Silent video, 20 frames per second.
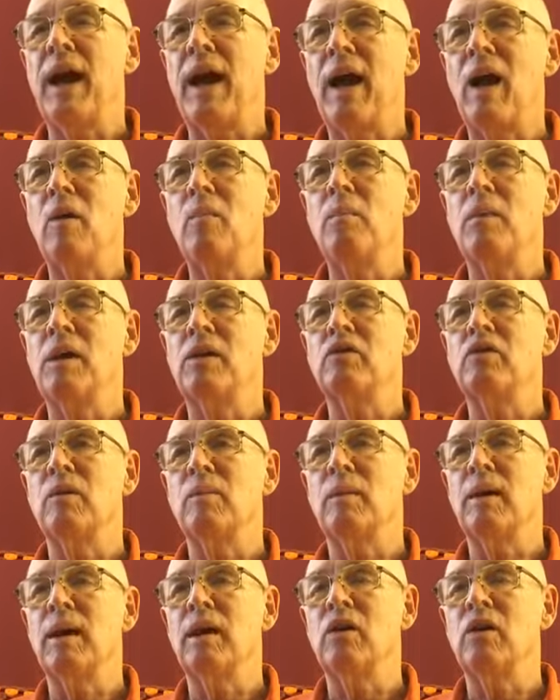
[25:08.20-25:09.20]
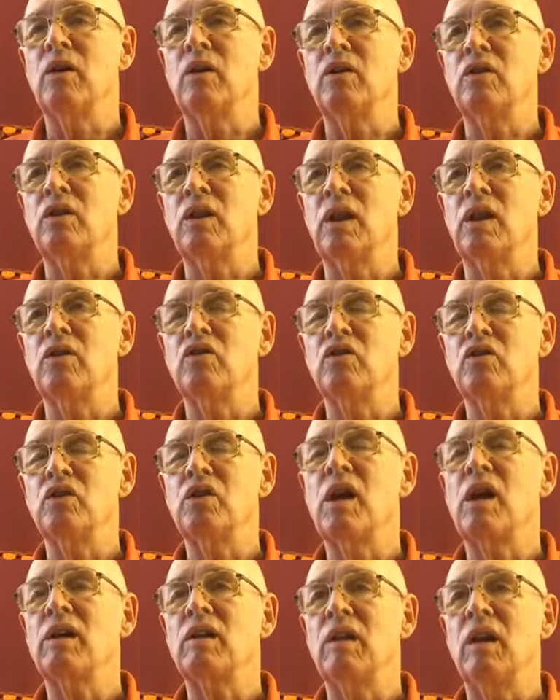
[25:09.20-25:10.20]
how much am I going to get
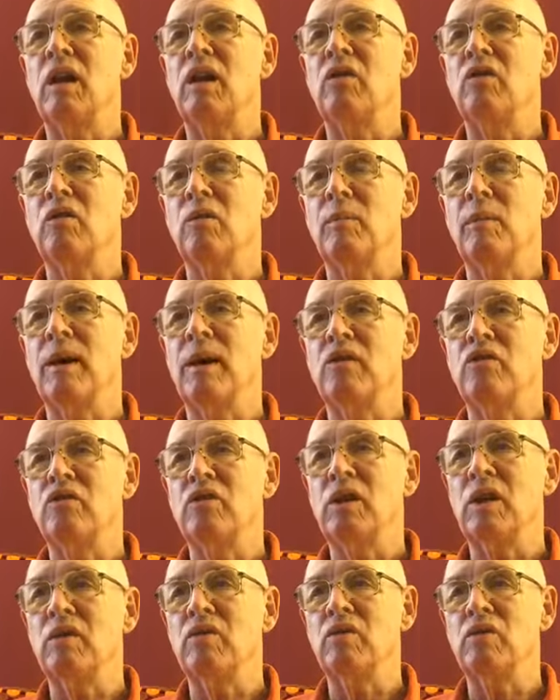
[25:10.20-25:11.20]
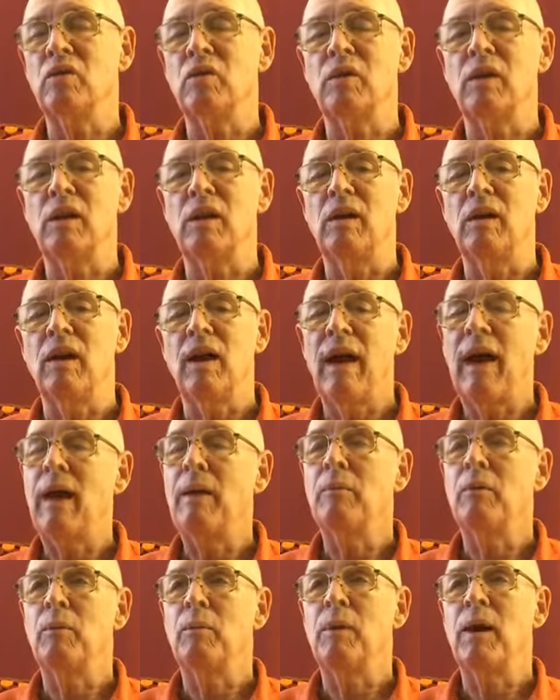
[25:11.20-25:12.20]
sucked into my sensory
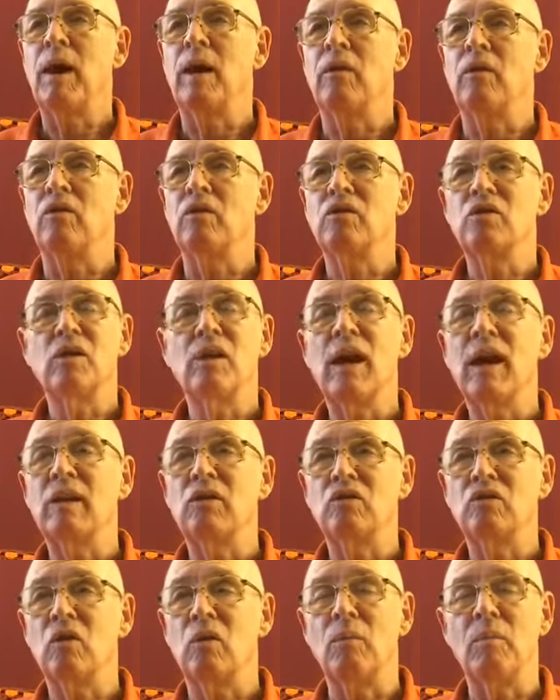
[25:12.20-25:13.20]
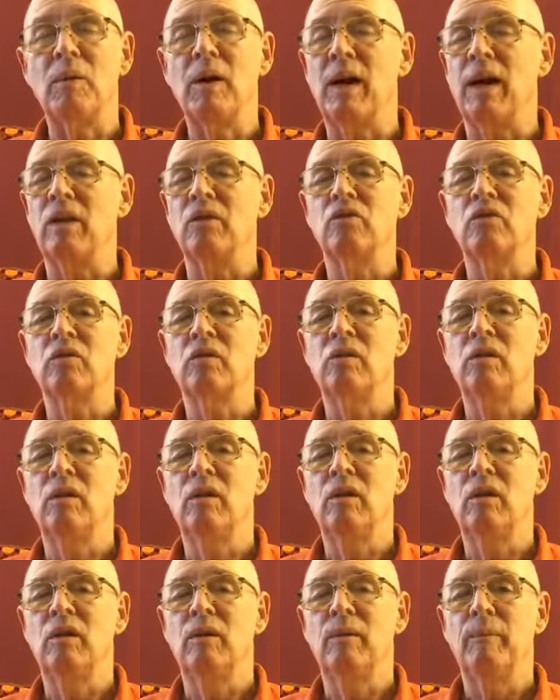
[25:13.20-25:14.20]
habit patterns? Not so much,
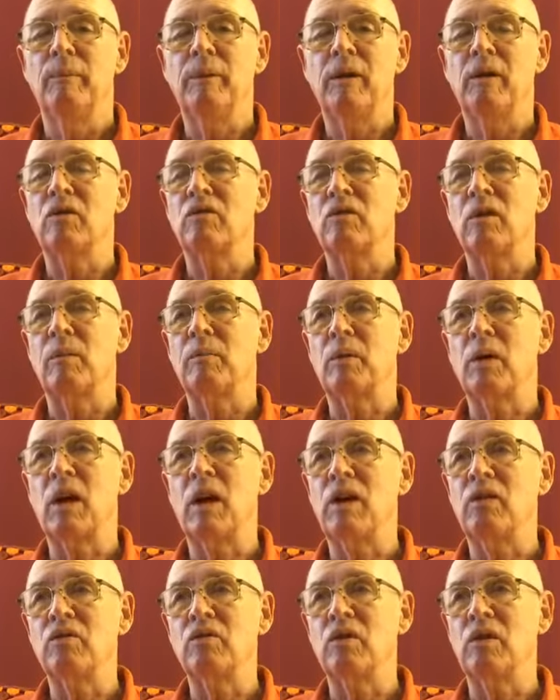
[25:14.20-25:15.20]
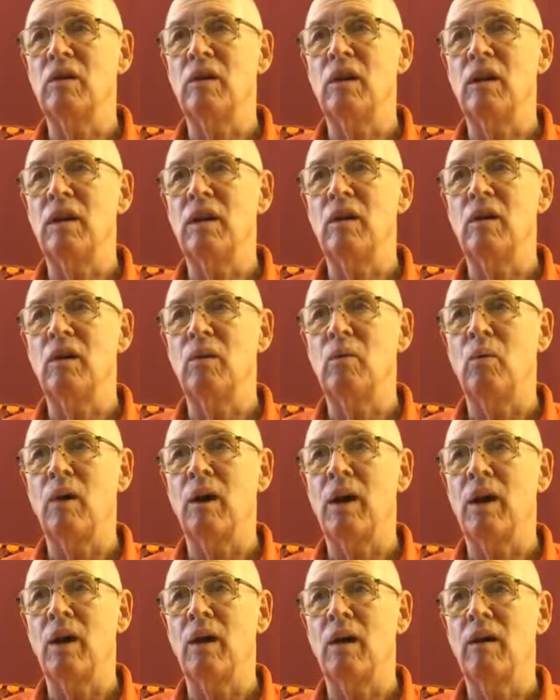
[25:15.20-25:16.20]
because I'm constantly
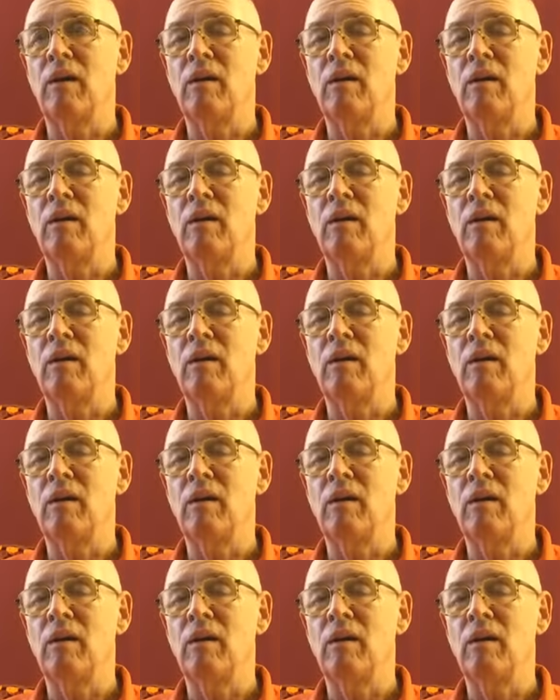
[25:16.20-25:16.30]
aware